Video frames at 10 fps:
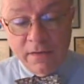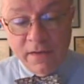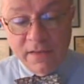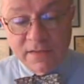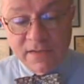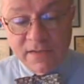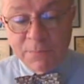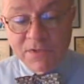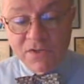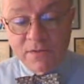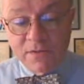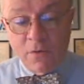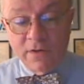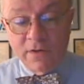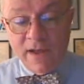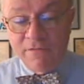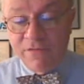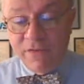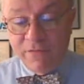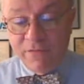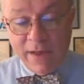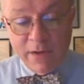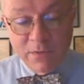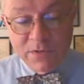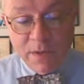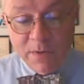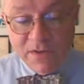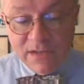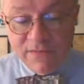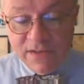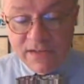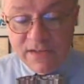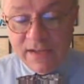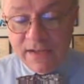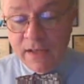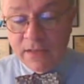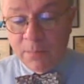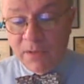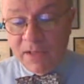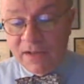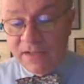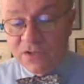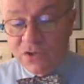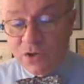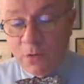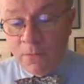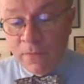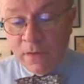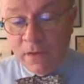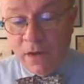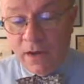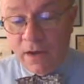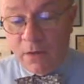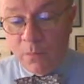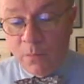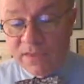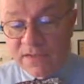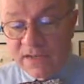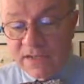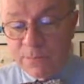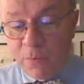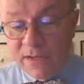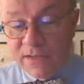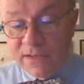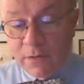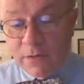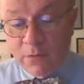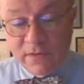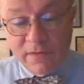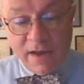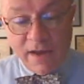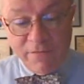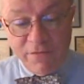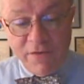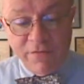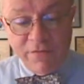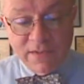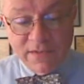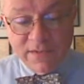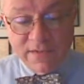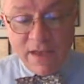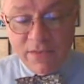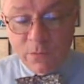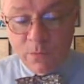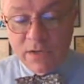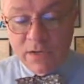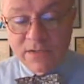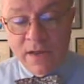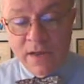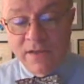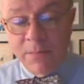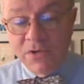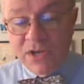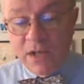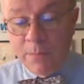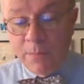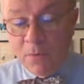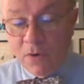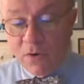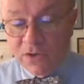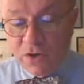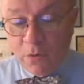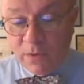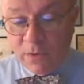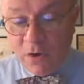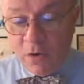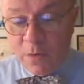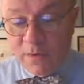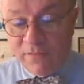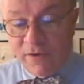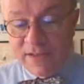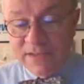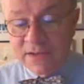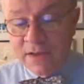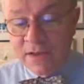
In sixth position, or tied for fifth rather, was WDVD, the Blaine and Lisa show, with a 6.0, tied for fifth. Seventh was the WJLB morning show with Coco and Friends.